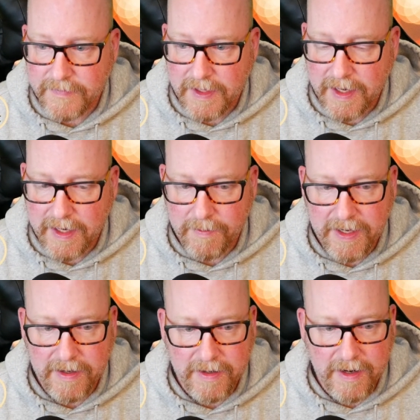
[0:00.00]
And I
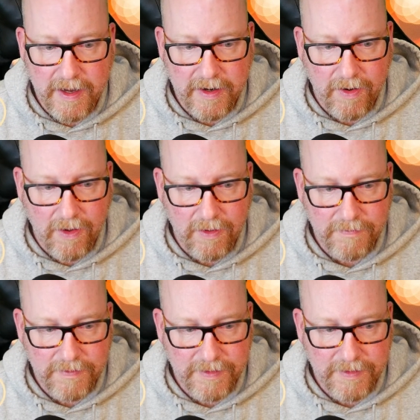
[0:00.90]
mean, not all